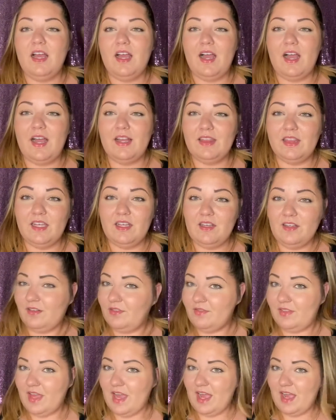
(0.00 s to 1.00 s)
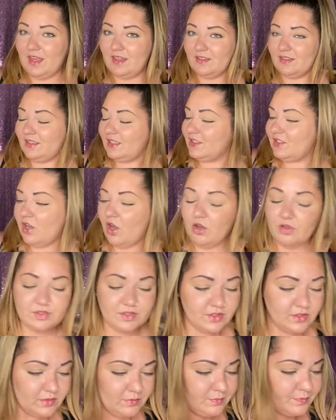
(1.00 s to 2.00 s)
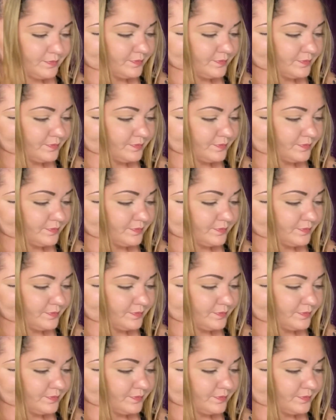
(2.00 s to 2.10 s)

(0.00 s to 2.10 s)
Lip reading: I love that. That's awesome.